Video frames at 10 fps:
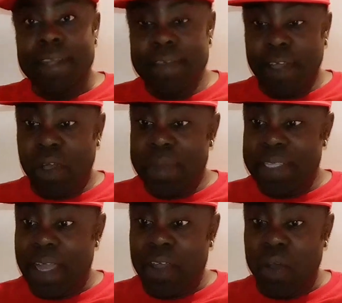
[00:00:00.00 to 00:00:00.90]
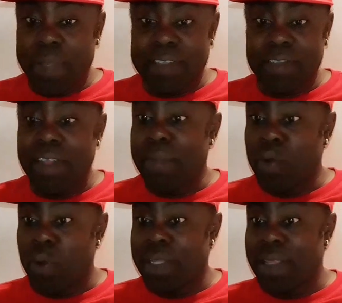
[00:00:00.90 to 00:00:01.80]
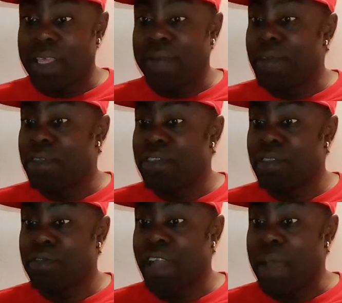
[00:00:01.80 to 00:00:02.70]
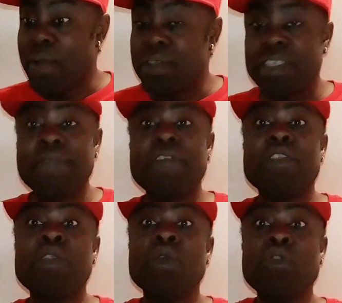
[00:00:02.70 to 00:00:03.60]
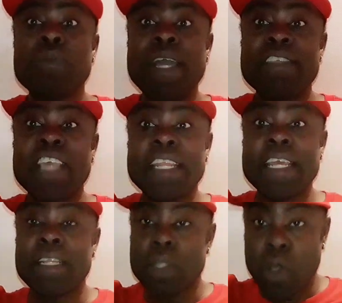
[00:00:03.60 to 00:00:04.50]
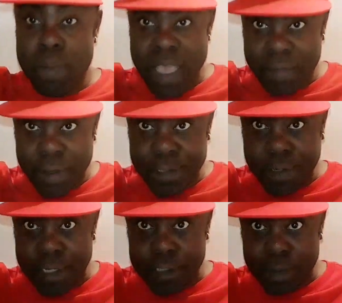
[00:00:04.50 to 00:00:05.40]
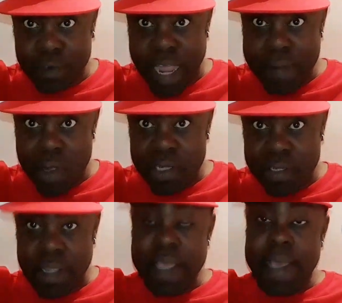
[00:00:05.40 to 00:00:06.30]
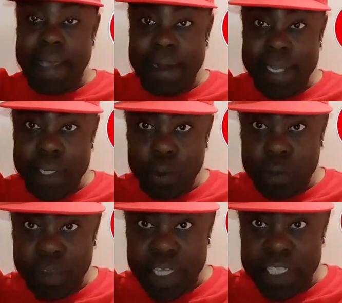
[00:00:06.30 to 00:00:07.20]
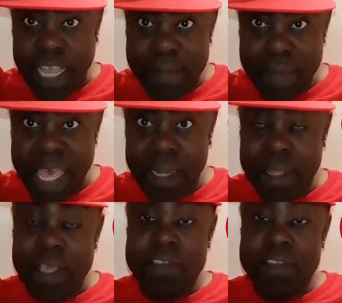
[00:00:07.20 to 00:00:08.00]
Leave a comment or comments to let me know what you think, viewers and subscribers. If you're new to my channel, don't be afraid to click the subscribe button and click the notification bell